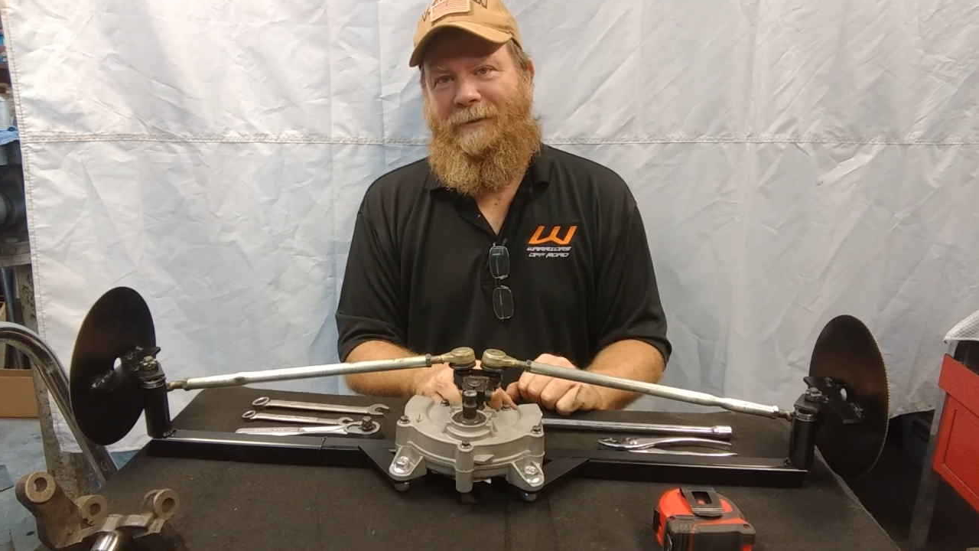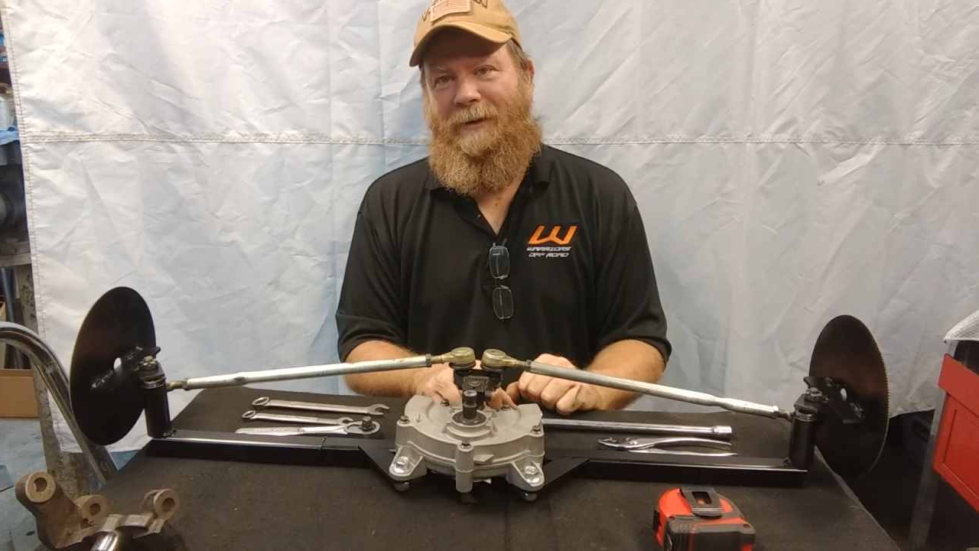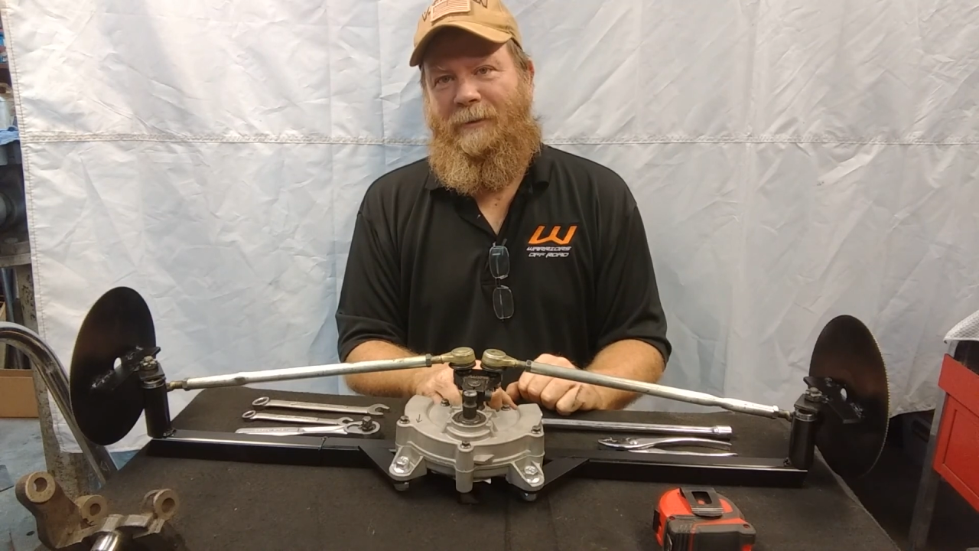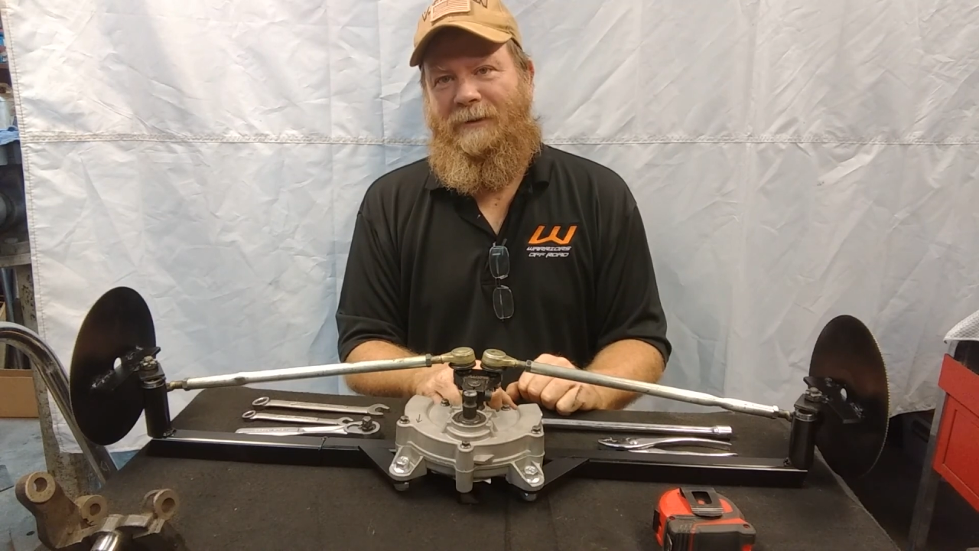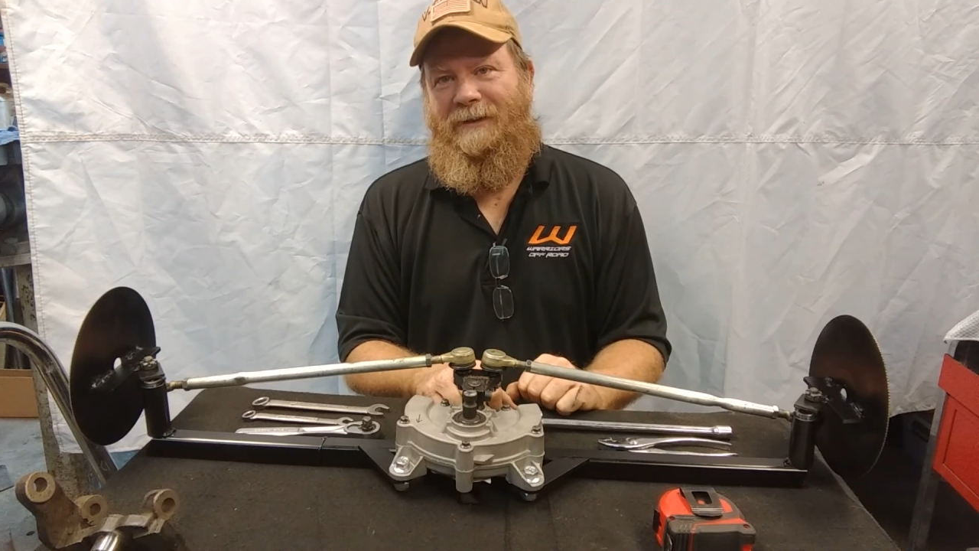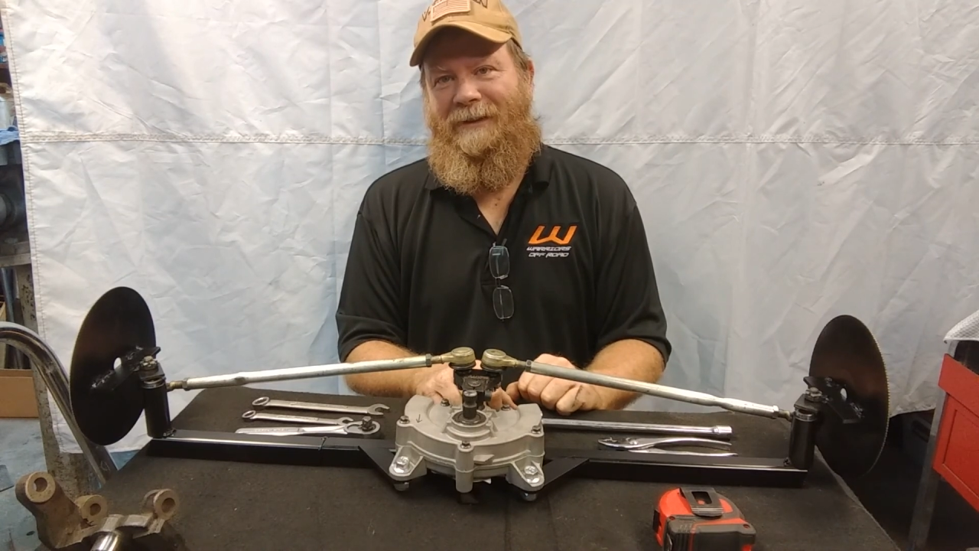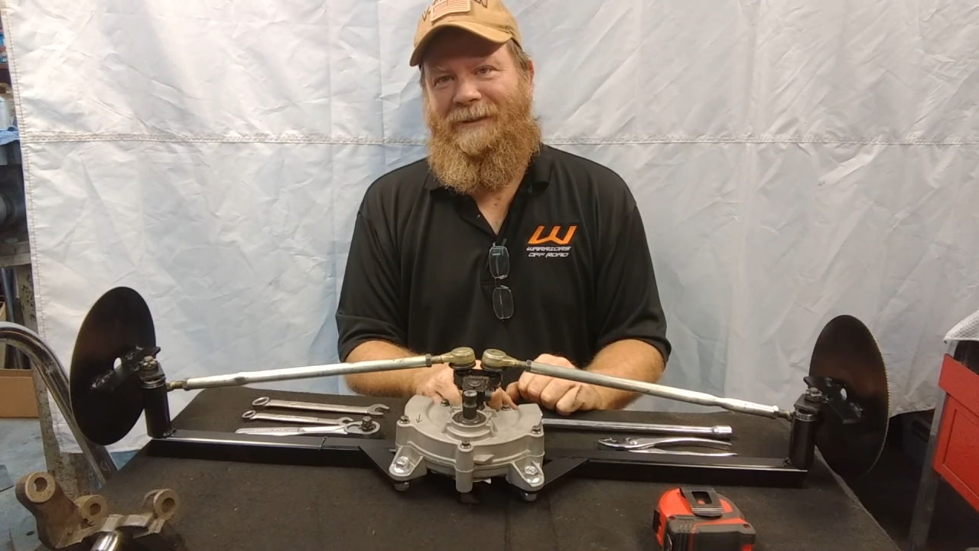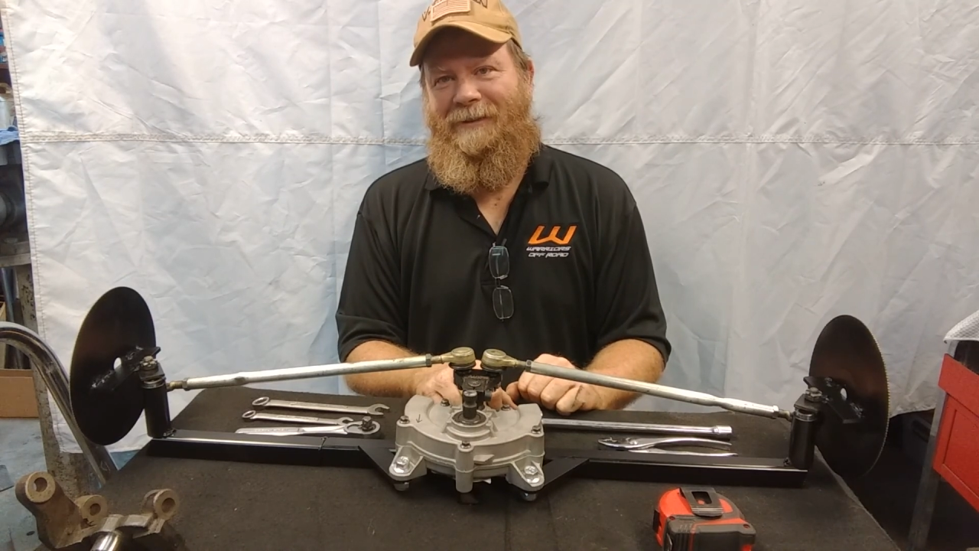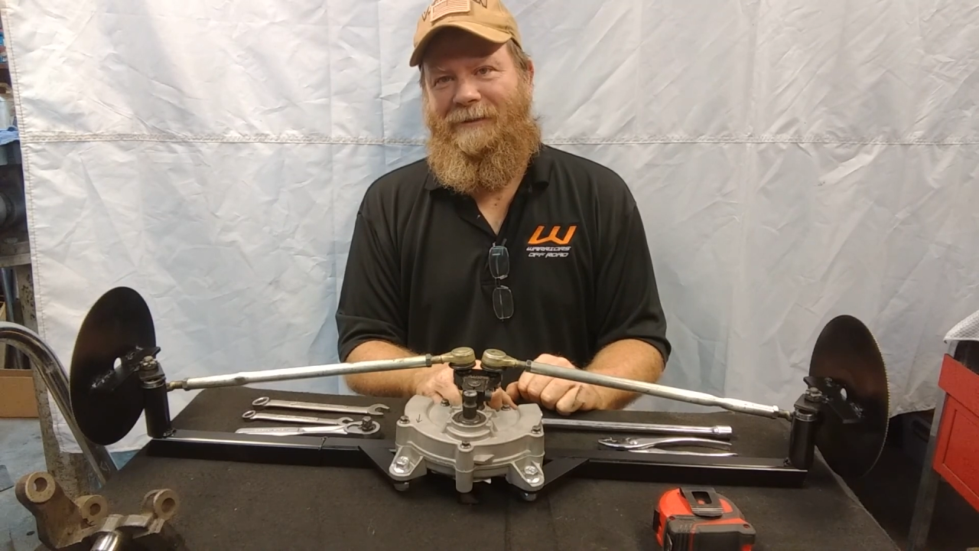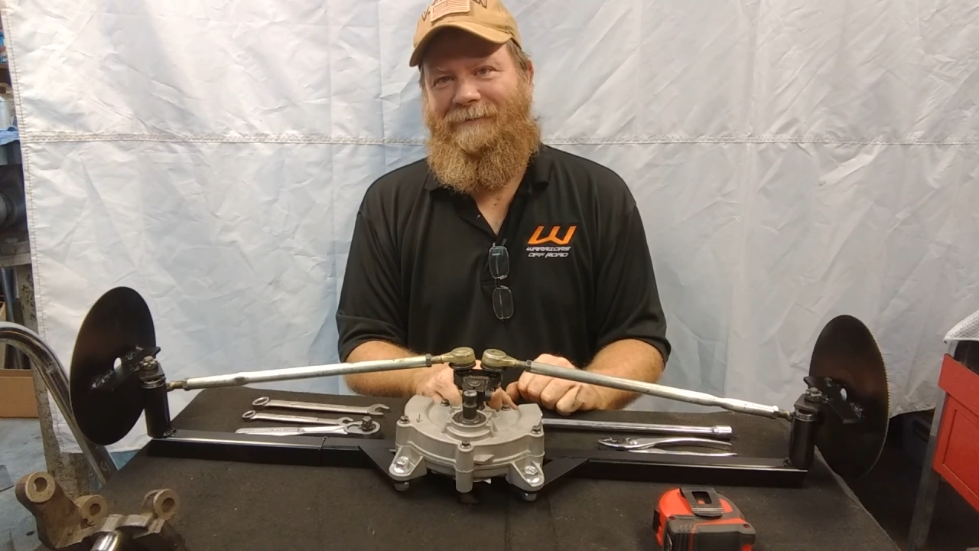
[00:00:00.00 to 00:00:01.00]
and we hope to see you
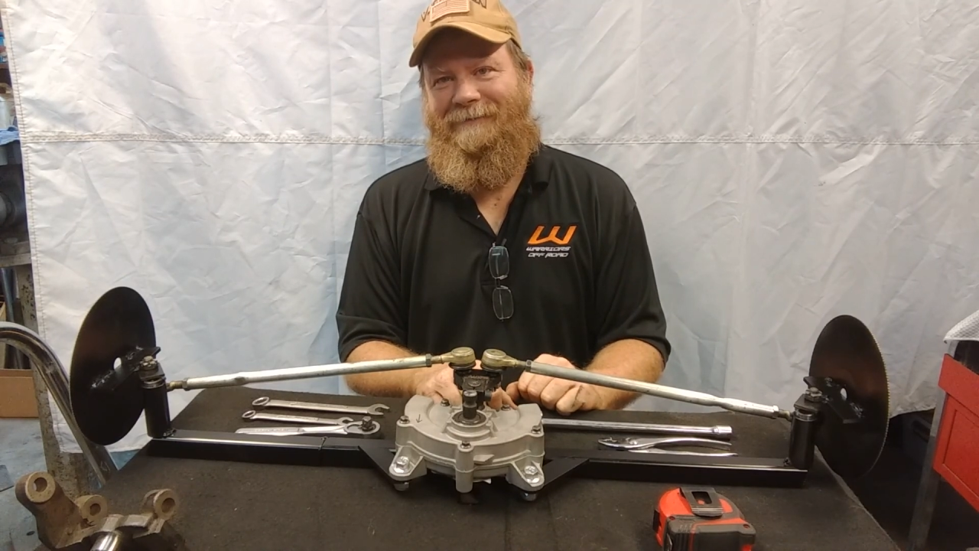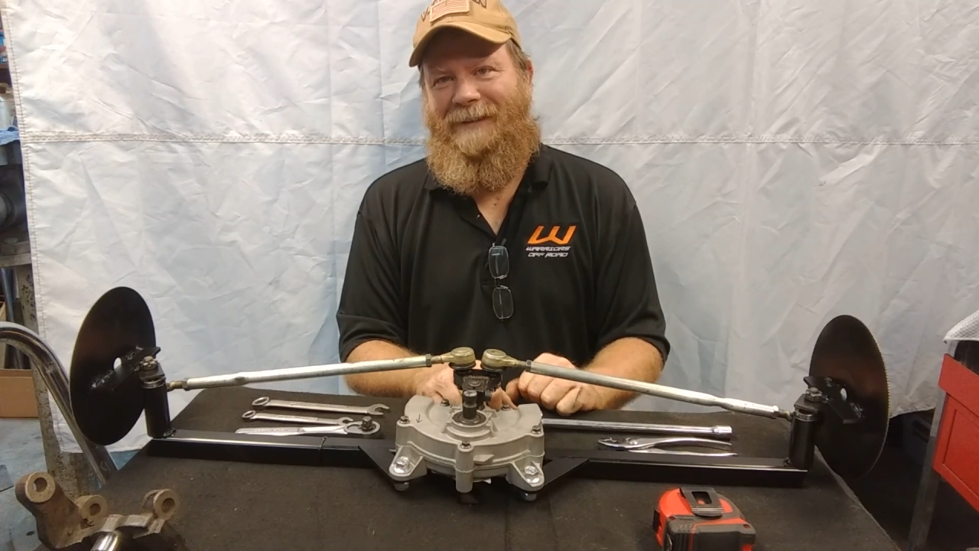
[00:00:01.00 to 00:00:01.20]
soon.